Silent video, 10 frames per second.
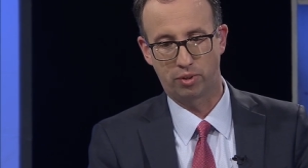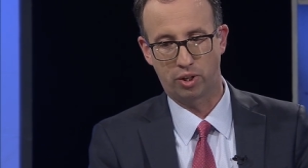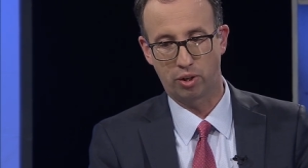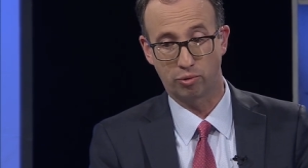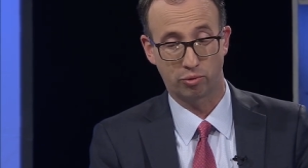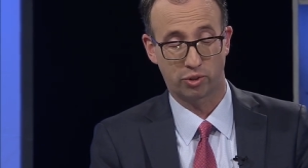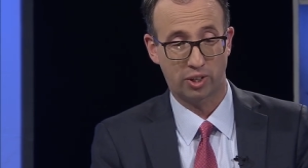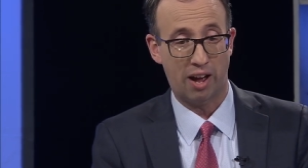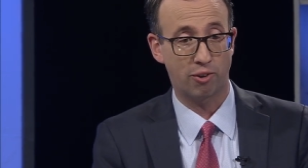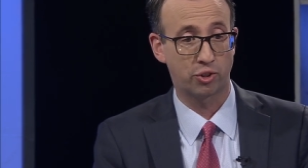you know
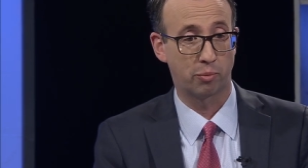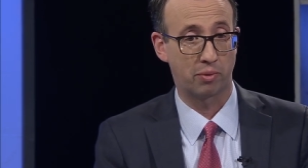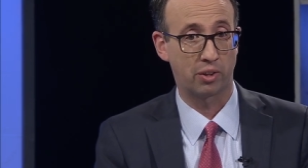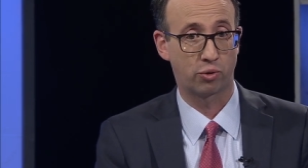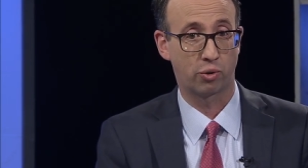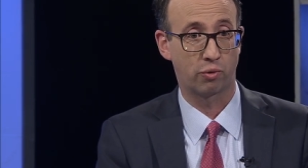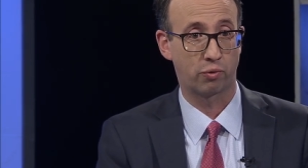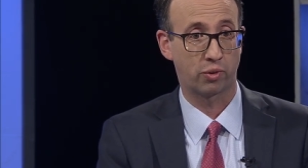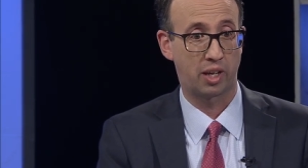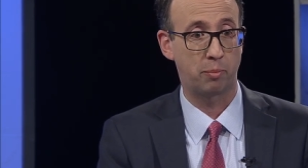scholarship that sort
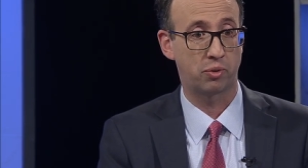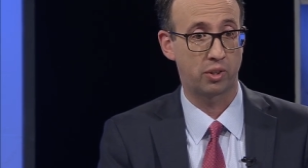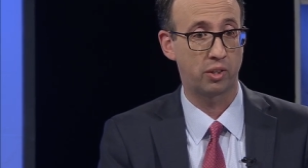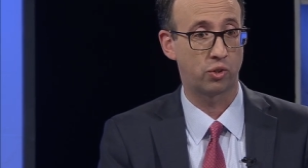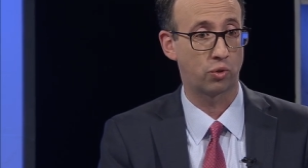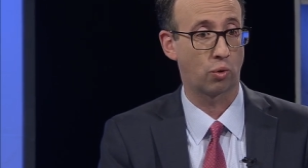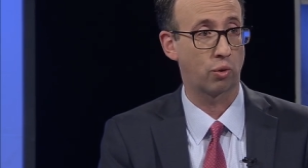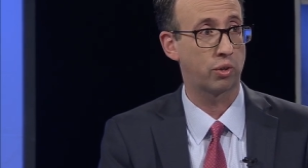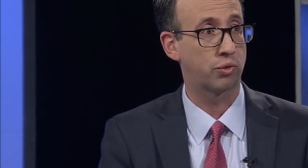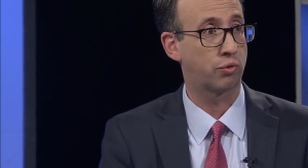of keeps these
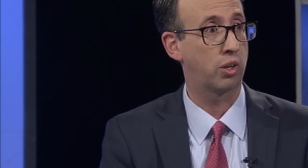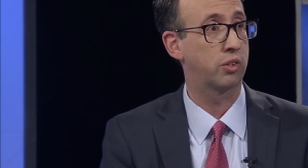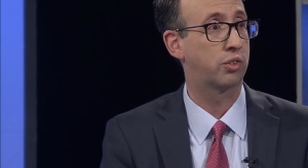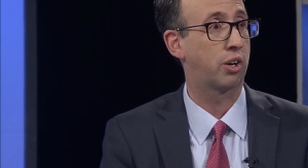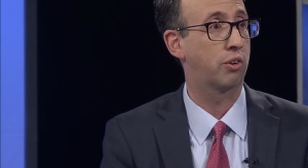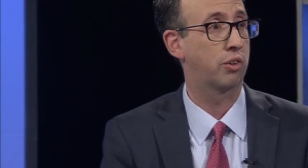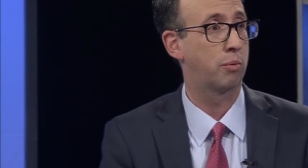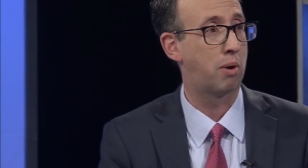stories front and center in the